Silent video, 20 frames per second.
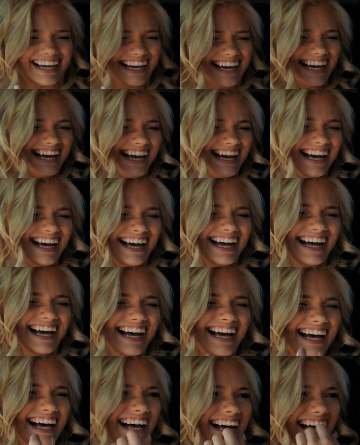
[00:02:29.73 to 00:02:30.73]
it's like,
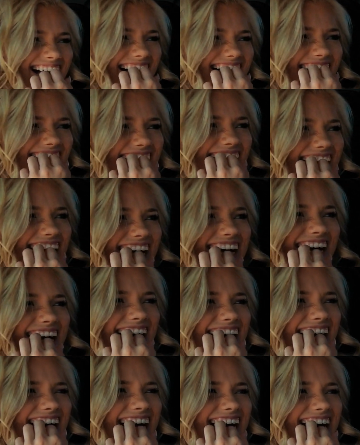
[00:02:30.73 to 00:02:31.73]
I
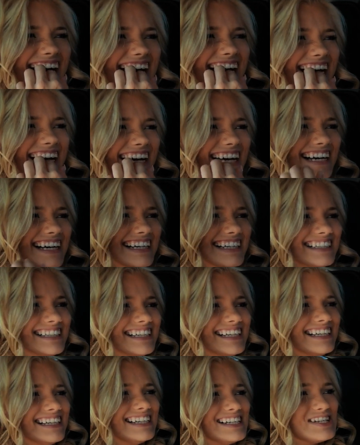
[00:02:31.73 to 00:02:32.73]
understand
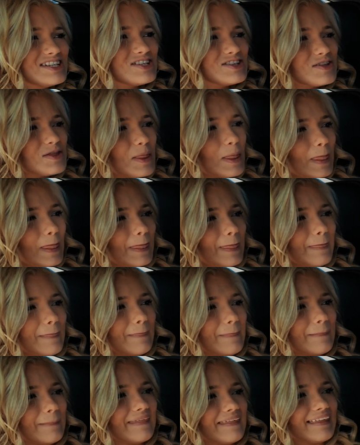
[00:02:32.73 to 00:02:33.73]
to an extent
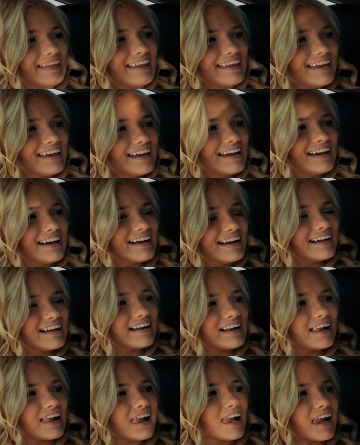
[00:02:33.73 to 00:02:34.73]
that it's like
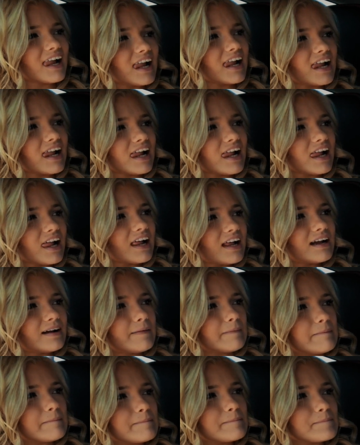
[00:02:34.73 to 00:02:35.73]
feminists
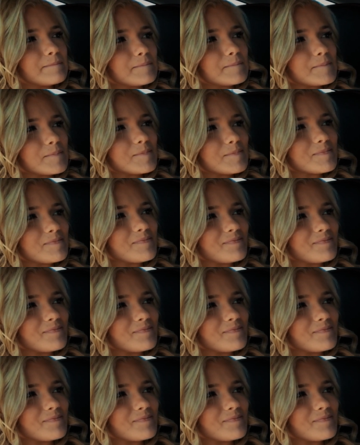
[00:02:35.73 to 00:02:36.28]
are